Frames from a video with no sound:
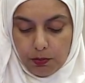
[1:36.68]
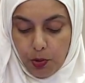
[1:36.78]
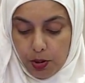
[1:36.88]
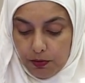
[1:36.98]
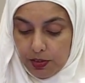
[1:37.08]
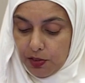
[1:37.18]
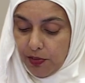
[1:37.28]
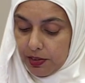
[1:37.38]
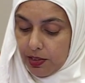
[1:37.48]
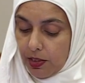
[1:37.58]
Both of these
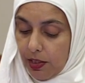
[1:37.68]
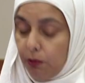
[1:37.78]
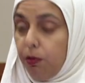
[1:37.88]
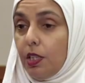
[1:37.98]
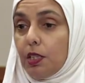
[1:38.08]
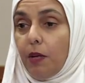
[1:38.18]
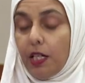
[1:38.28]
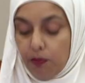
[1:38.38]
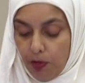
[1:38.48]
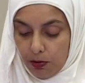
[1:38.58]
factors are influenced
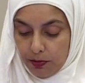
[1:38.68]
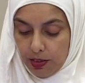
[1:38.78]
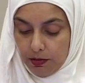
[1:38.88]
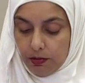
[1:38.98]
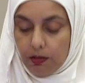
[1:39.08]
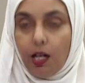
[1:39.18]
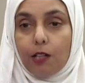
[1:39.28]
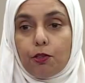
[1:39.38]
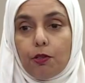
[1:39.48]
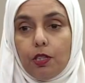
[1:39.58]
by evolving
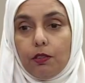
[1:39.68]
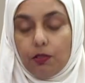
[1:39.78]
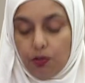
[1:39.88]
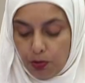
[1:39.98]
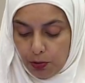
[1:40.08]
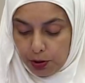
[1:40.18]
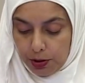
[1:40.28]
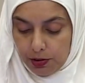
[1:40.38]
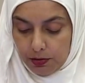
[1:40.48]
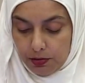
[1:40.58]
cultural,
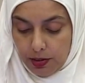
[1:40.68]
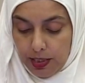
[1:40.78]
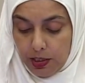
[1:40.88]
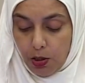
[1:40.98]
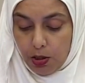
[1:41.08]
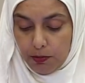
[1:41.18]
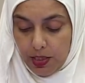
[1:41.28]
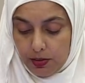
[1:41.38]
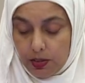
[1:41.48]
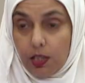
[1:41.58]
social, and
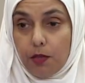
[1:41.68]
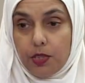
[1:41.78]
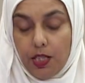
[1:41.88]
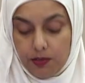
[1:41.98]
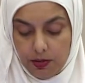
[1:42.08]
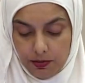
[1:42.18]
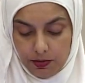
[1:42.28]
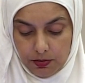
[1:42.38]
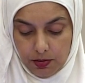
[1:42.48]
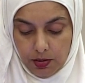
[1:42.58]
economic
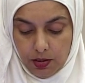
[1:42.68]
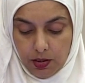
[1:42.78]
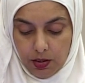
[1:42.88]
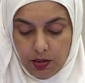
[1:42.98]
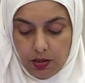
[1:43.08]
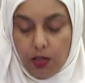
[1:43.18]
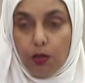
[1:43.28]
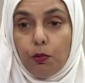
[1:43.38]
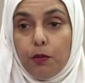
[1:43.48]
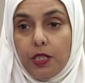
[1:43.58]
circumstances.
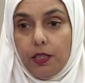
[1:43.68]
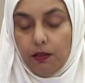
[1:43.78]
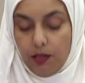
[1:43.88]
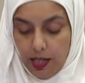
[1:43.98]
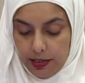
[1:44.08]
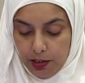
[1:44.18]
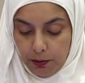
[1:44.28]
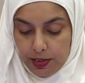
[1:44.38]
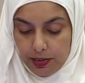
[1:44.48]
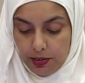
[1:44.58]
Women are
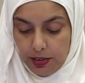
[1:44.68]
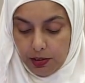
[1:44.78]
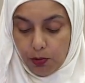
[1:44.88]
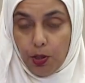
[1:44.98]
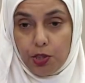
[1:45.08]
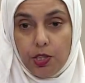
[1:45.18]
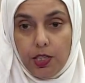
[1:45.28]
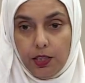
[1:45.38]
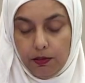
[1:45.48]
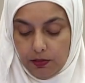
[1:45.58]
increasingly
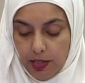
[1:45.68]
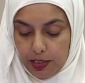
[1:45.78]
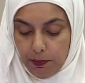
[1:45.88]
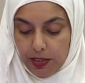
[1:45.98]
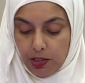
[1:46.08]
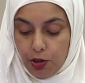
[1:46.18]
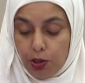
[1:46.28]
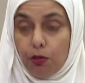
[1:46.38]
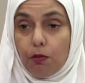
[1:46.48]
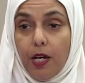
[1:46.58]
questioning the
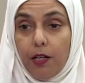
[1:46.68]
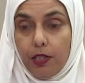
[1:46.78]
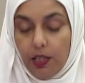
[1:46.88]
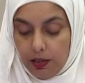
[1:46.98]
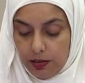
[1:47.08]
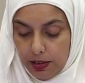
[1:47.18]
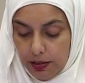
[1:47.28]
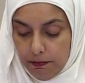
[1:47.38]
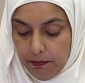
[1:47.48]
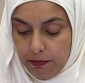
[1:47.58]
expectation to marry
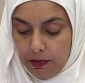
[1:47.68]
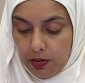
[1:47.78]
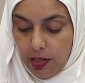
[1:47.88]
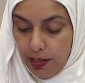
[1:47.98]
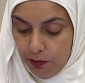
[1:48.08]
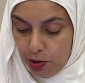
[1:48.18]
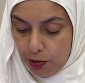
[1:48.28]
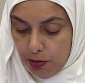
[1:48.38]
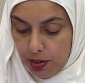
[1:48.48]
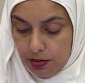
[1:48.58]
early, have
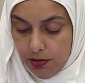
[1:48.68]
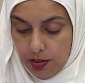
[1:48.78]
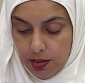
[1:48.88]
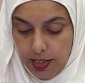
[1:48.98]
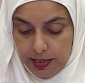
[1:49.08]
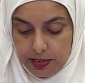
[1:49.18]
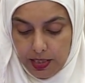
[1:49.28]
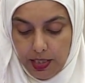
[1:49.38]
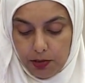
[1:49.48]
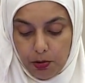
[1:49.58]
children, and
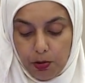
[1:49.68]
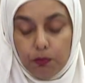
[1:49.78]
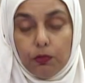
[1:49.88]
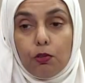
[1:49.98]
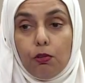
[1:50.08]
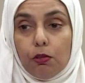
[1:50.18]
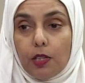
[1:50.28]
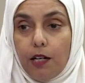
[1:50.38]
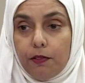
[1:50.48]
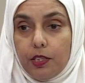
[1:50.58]
stay at home to
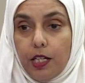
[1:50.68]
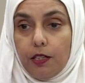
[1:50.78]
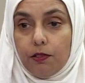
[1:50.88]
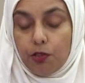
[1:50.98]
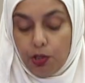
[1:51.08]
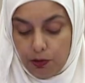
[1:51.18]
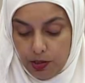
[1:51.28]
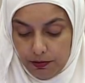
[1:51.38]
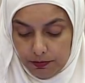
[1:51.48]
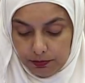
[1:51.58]
look after their
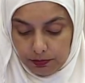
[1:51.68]
children.